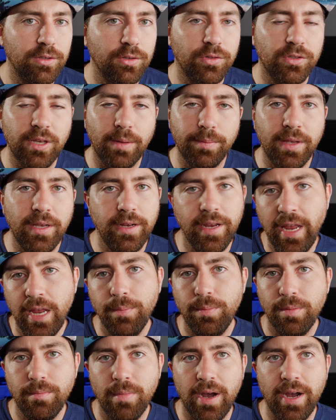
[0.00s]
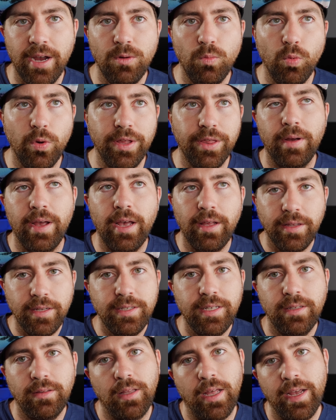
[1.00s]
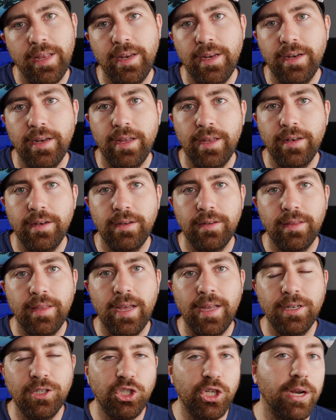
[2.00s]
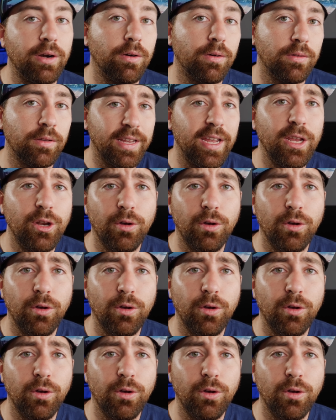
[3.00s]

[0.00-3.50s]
So something to keep in mind with LED lighting and that in general.